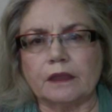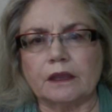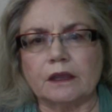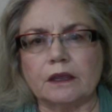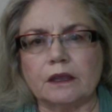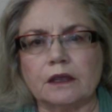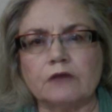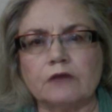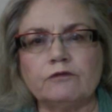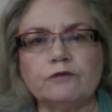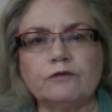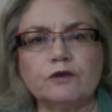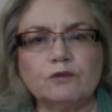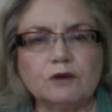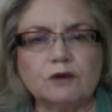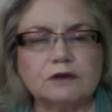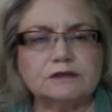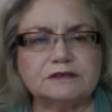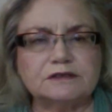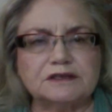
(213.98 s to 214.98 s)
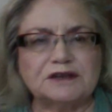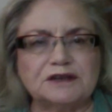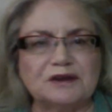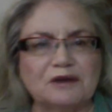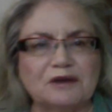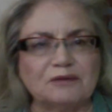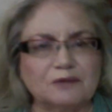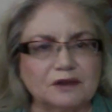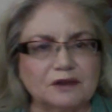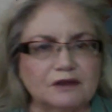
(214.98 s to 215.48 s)
If you want to see
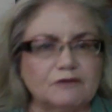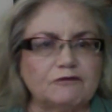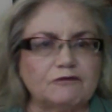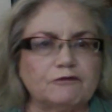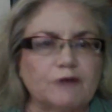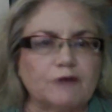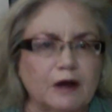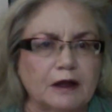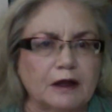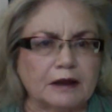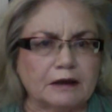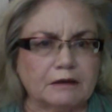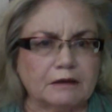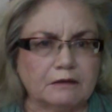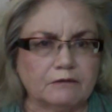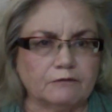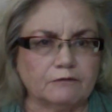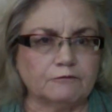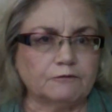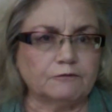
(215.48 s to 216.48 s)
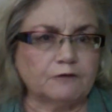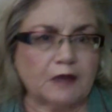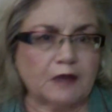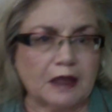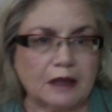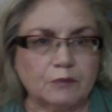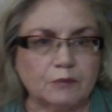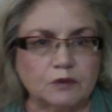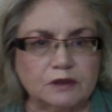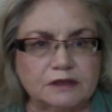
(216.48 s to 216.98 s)
a really fun
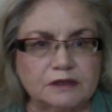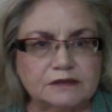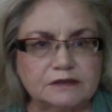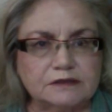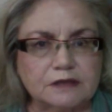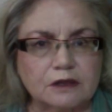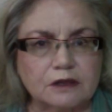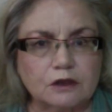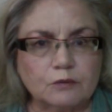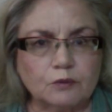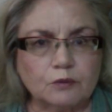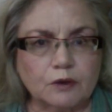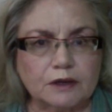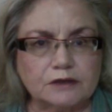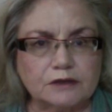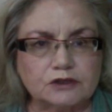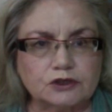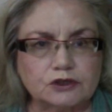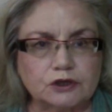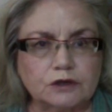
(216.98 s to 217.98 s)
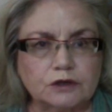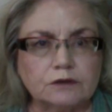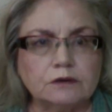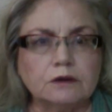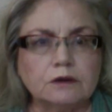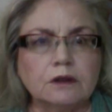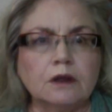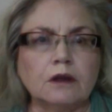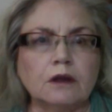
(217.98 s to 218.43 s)
family celebration,